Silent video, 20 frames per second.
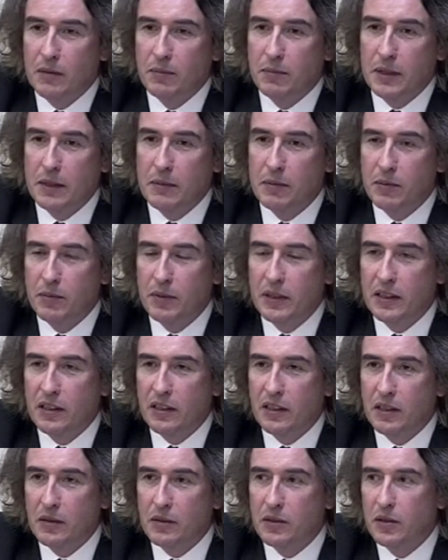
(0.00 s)
people have been
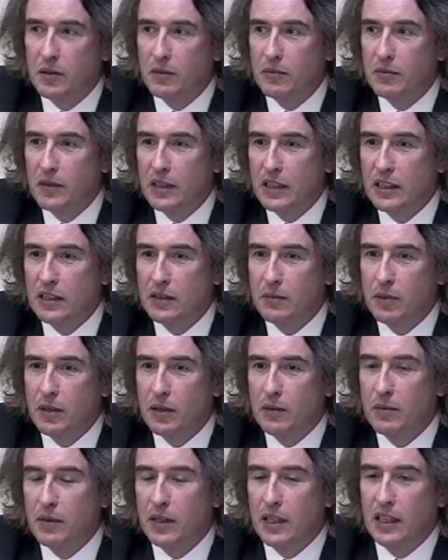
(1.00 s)
going up to them in the
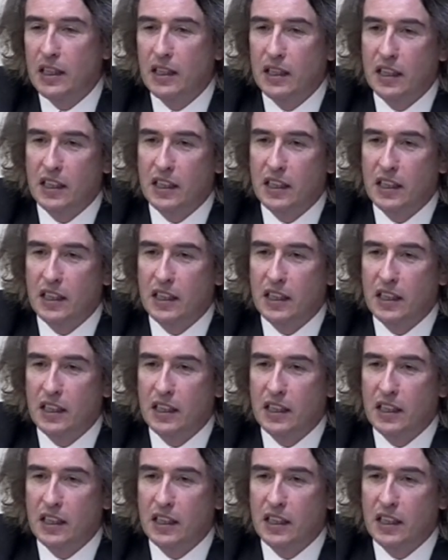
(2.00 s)
pub uh,